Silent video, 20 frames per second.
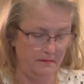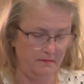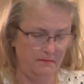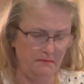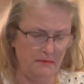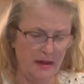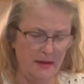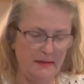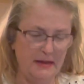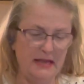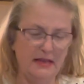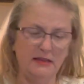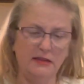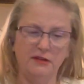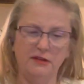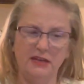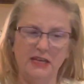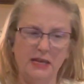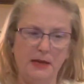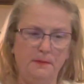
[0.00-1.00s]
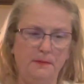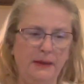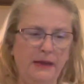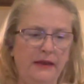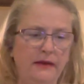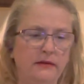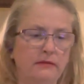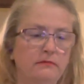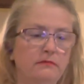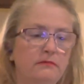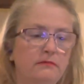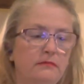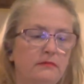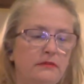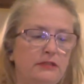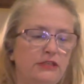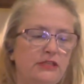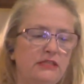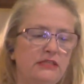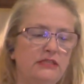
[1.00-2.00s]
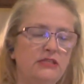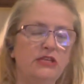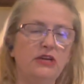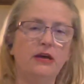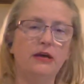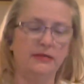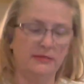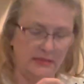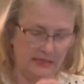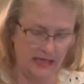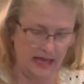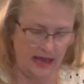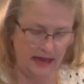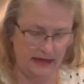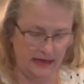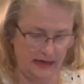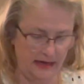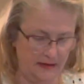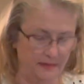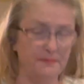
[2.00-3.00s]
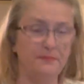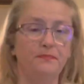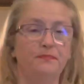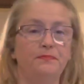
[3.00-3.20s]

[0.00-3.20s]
Maybe a little heaping. Just toss that in.